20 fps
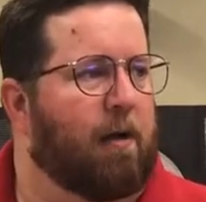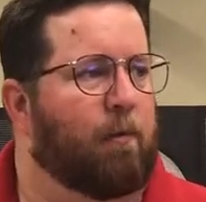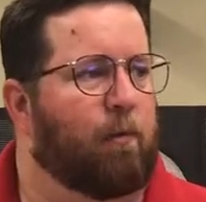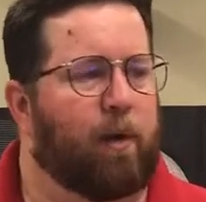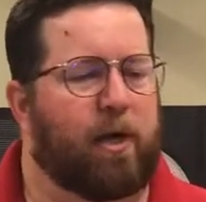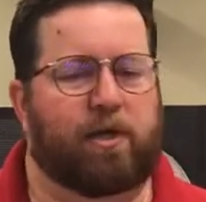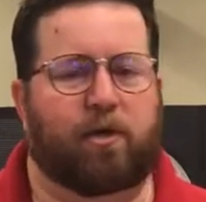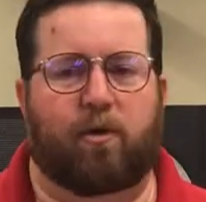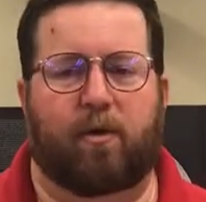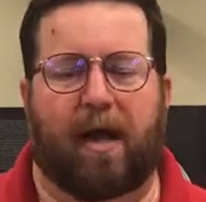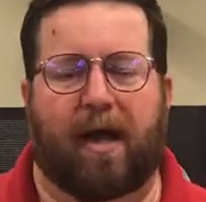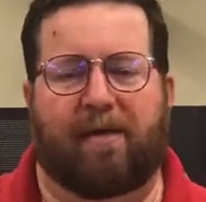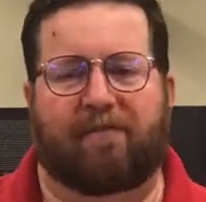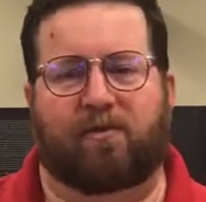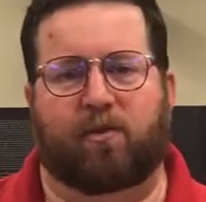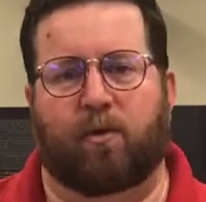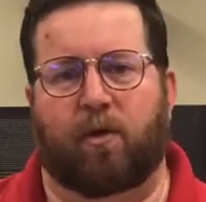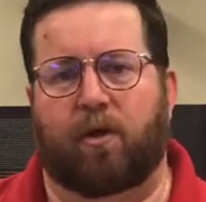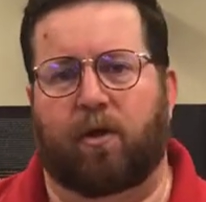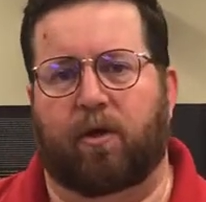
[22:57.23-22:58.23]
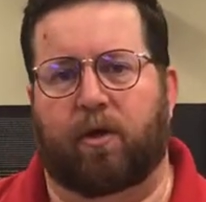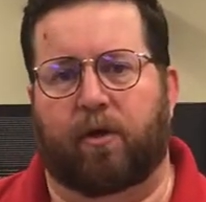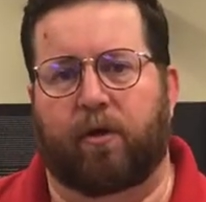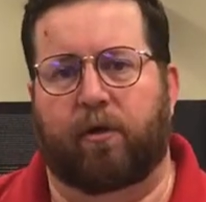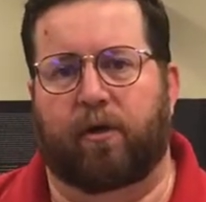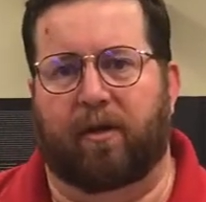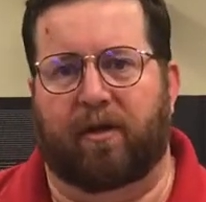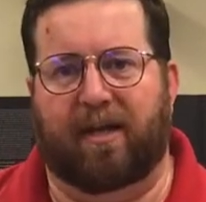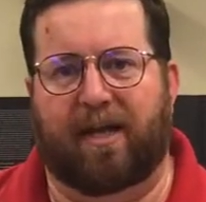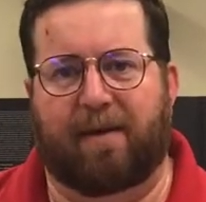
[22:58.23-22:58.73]
We do have to include
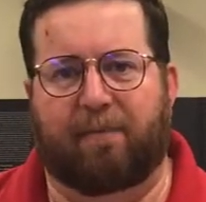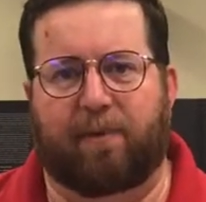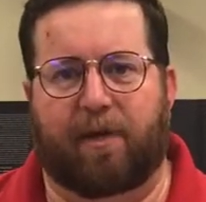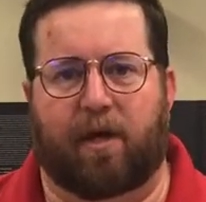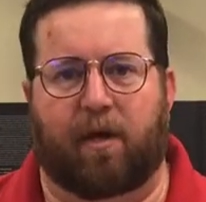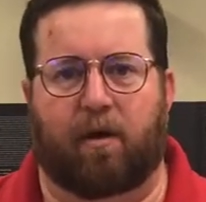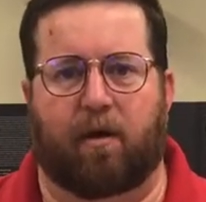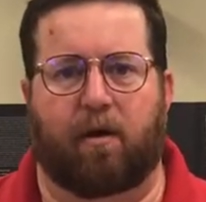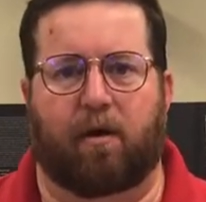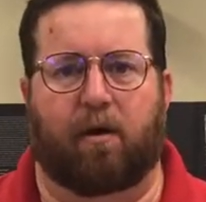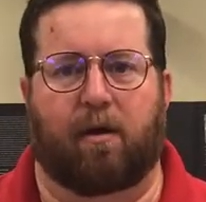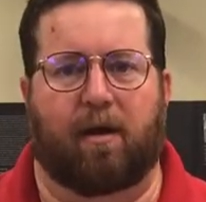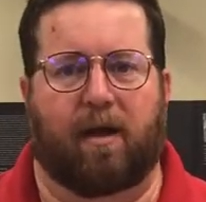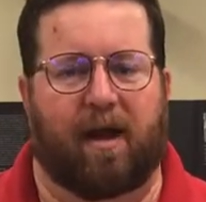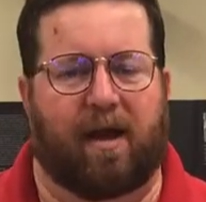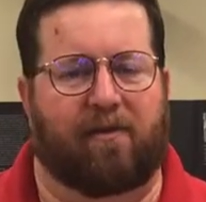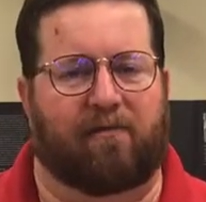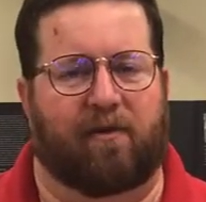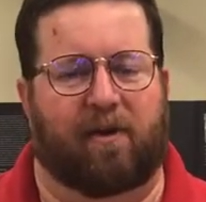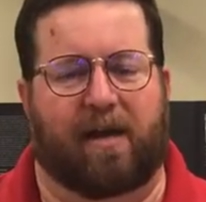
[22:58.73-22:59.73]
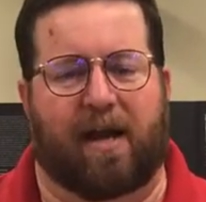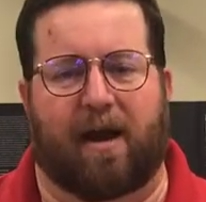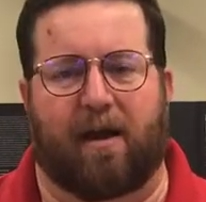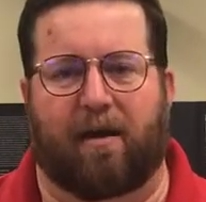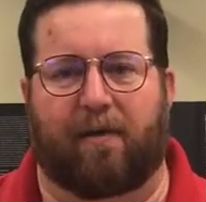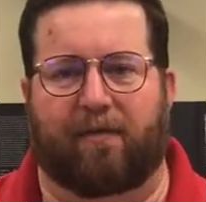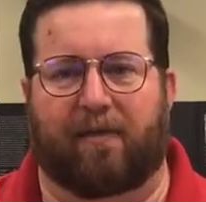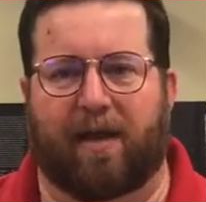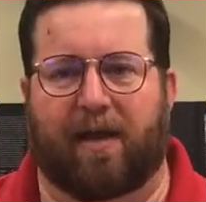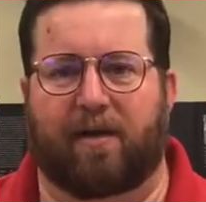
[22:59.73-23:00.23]
a leap year every now
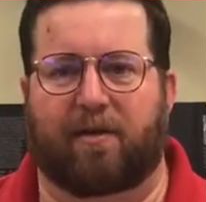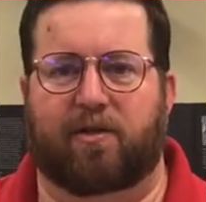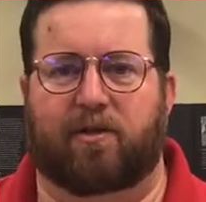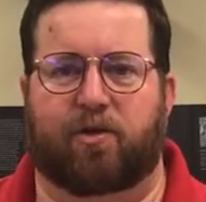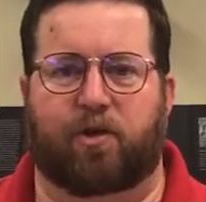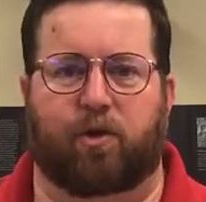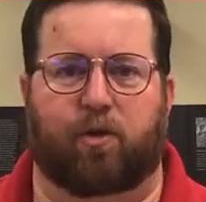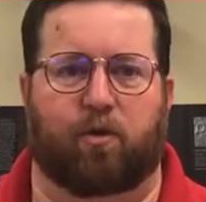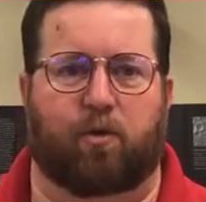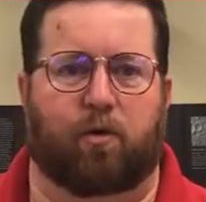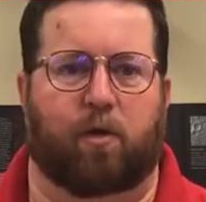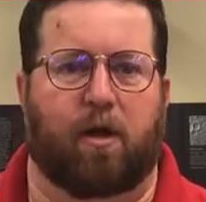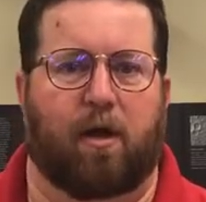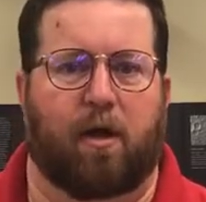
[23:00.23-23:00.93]
and then to